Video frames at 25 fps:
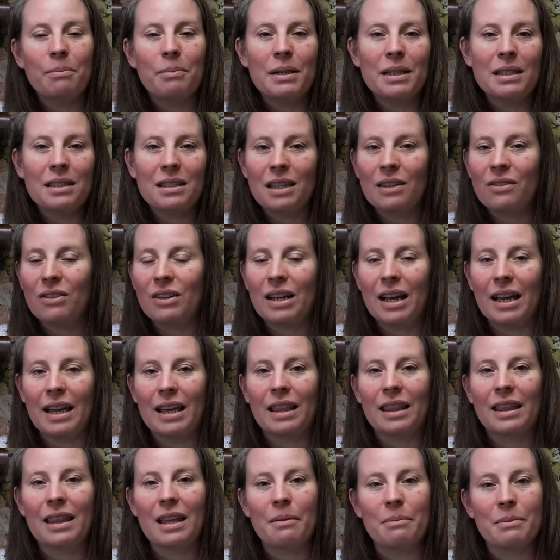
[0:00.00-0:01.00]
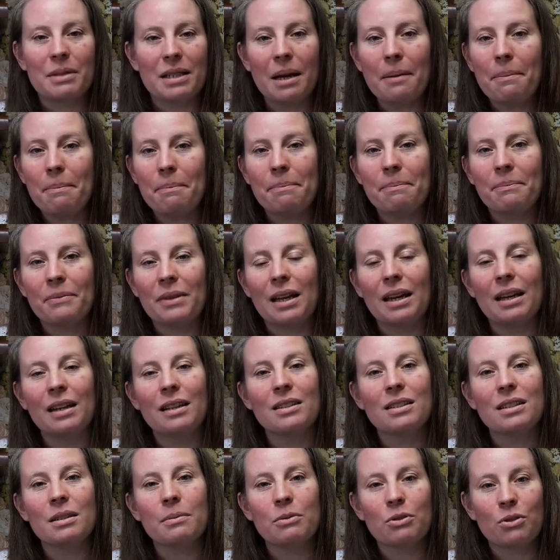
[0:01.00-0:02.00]
please give it a thumbs up
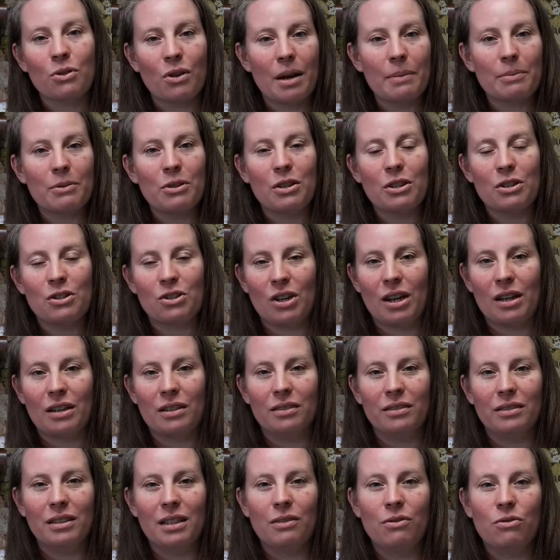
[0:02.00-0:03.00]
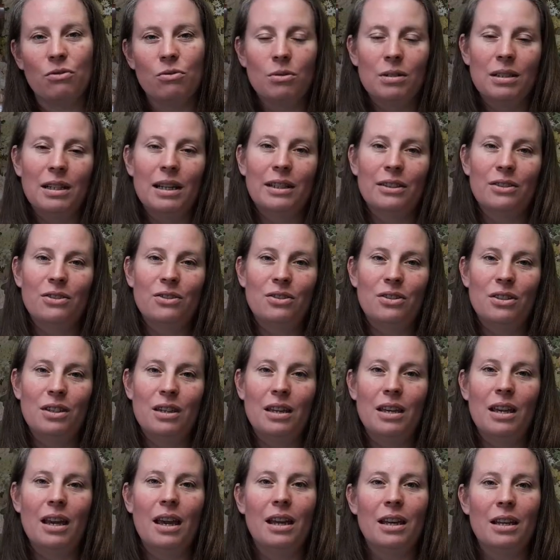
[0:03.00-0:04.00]
and subscribe to the channel if you would like to
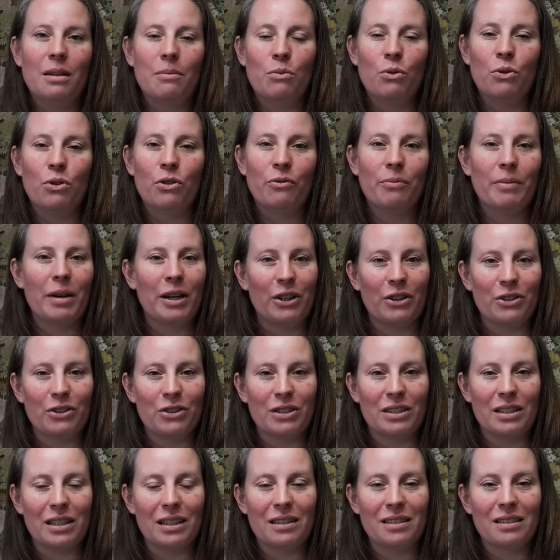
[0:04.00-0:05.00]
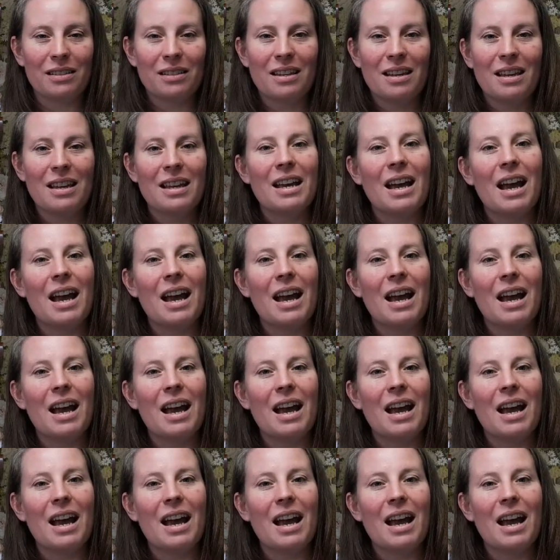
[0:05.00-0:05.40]
see any more of my content.